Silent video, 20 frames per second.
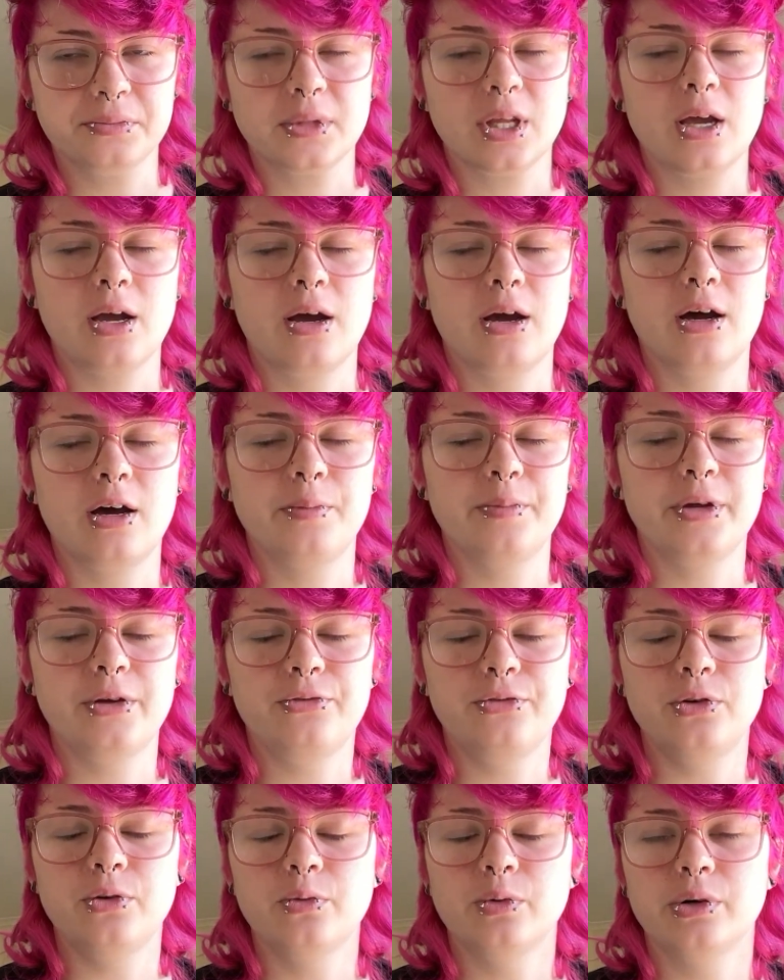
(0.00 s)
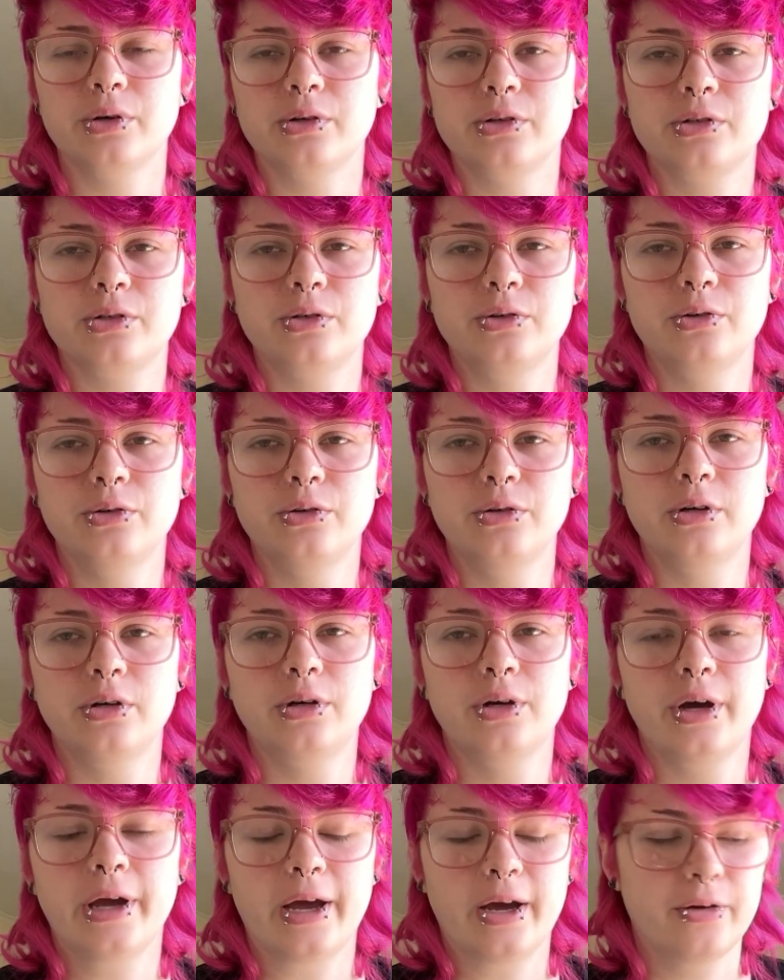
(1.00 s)
If you want to
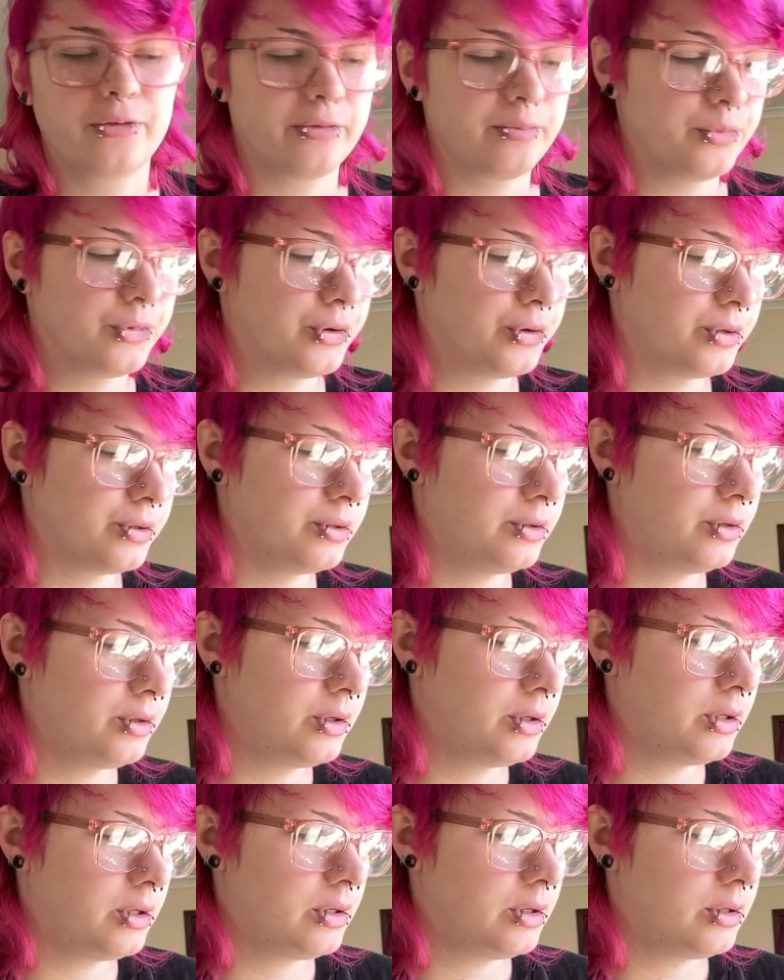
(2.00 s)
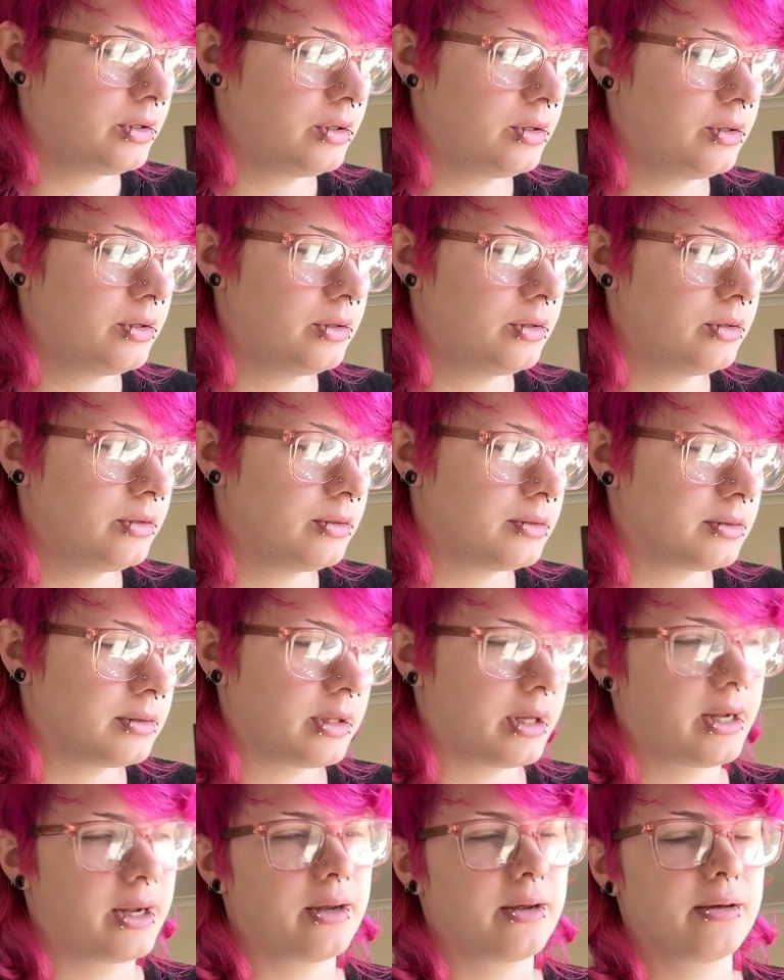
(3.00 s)
have more
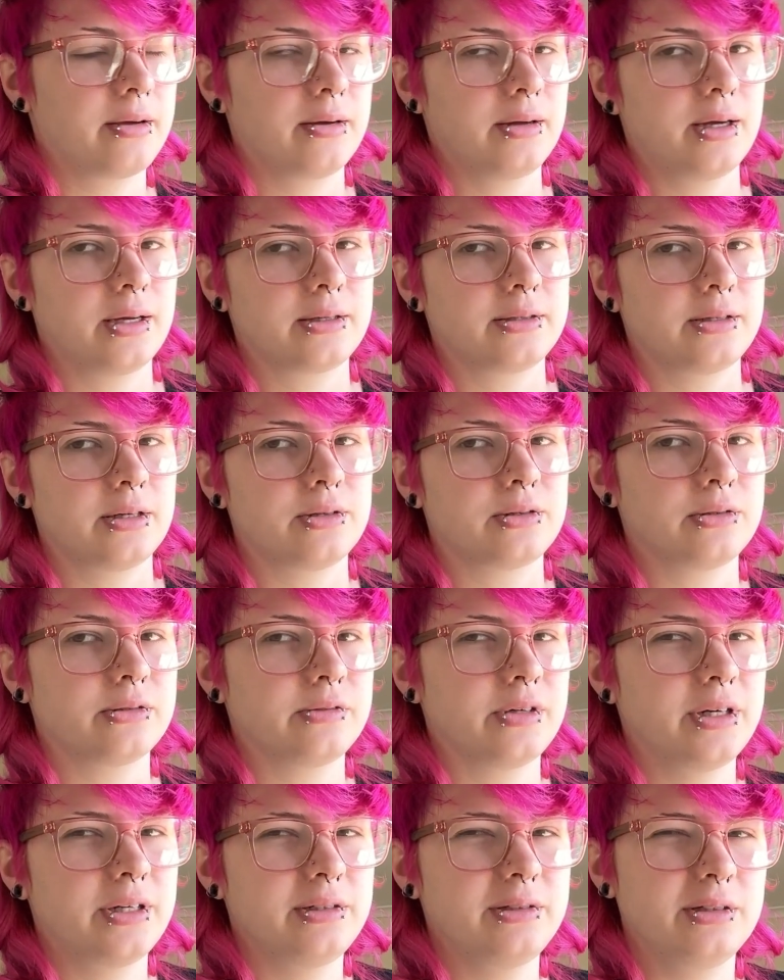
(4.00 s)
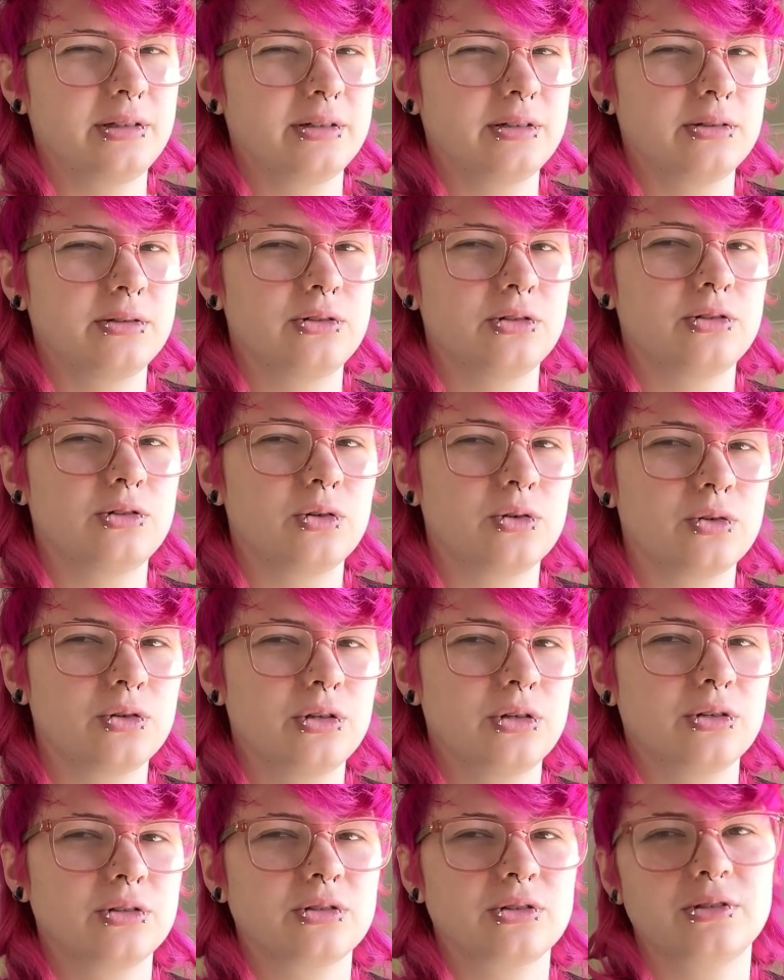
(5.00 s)
like accessorizing
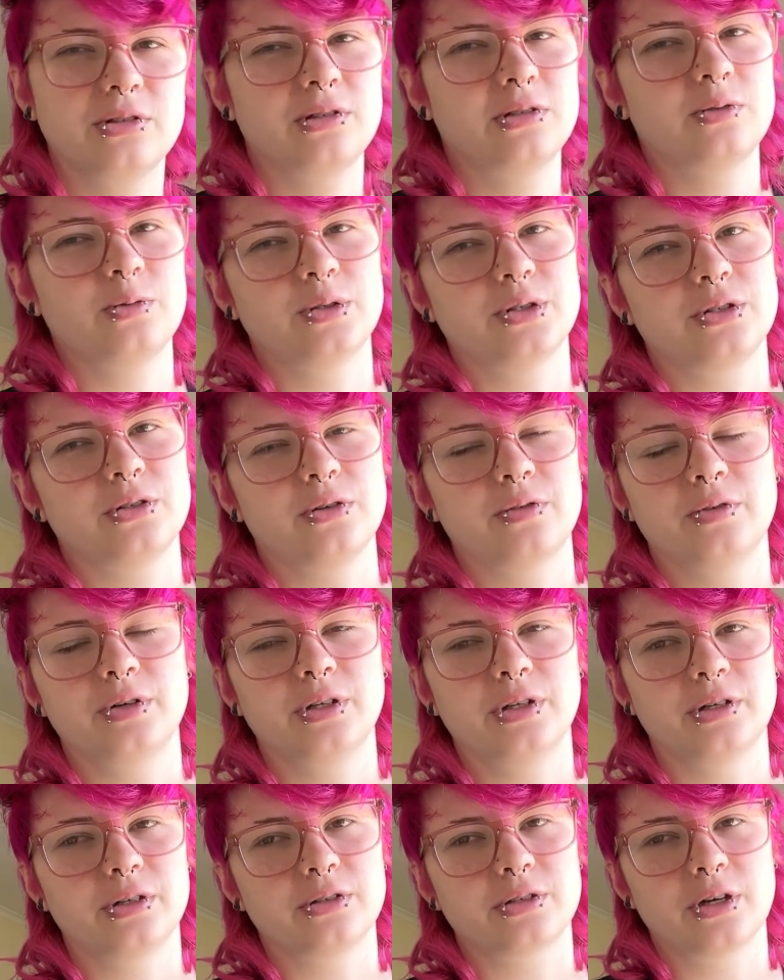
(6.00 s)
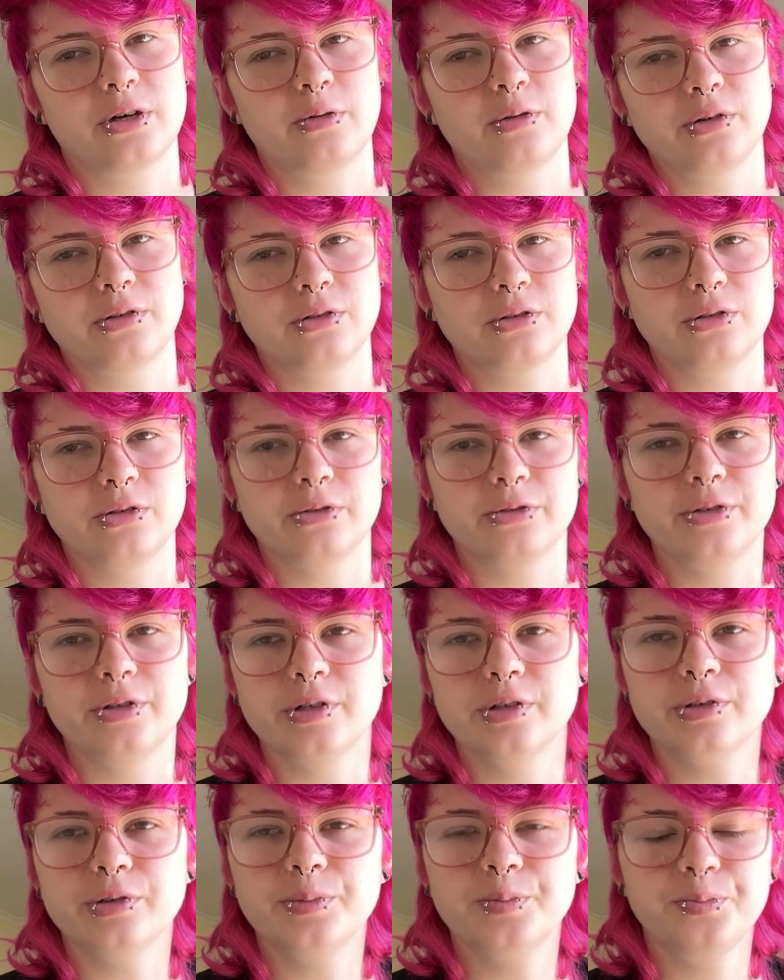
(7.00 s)
tutorials, because this one's not really a sewing
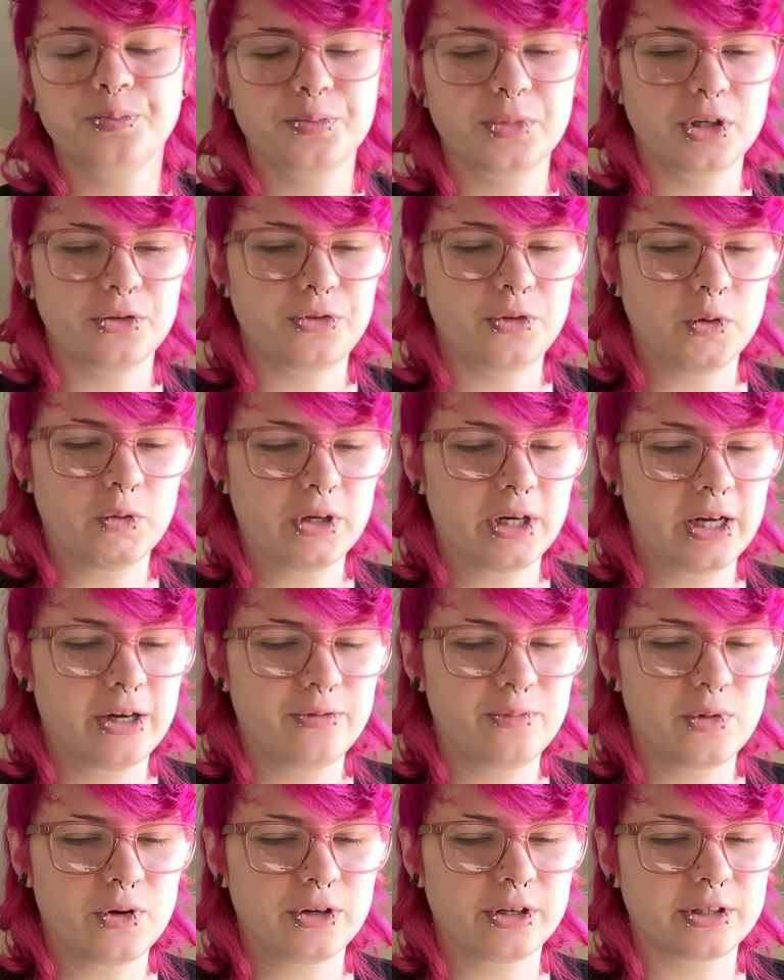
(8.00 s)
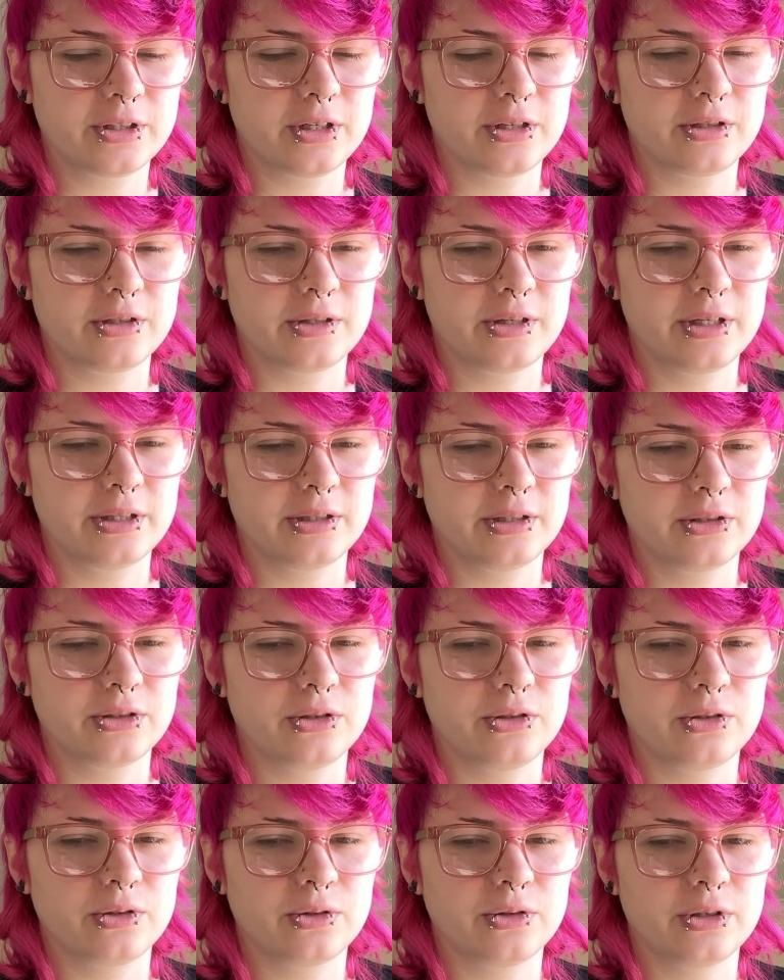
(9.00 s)
tutorial, but if you want to have more accessorizing
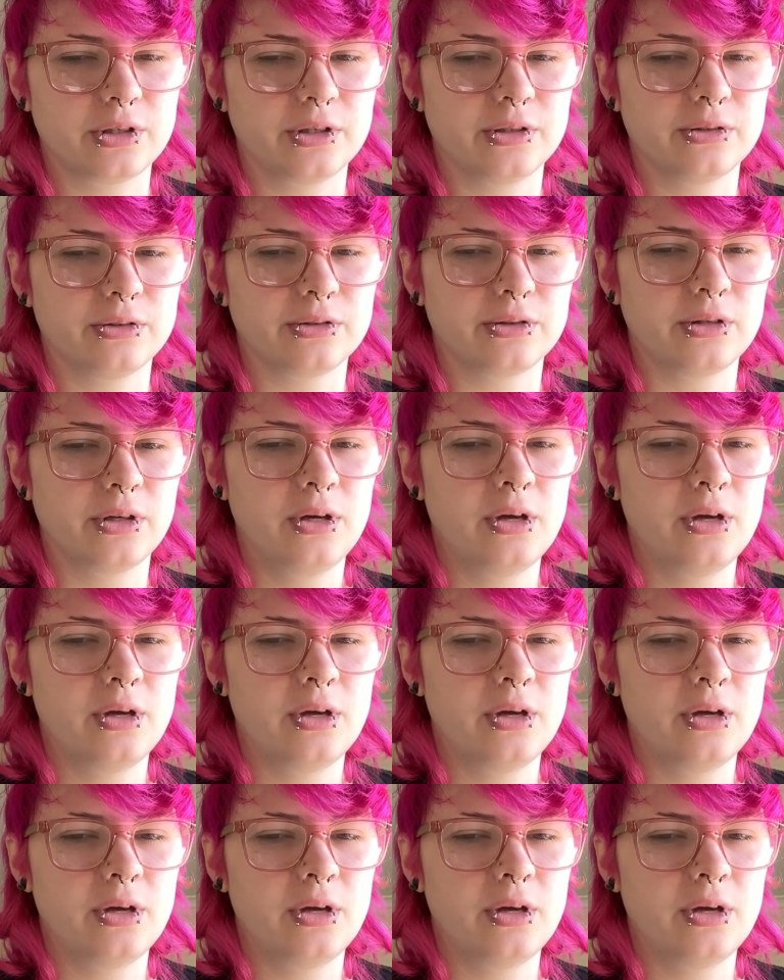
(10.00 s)
tutorials,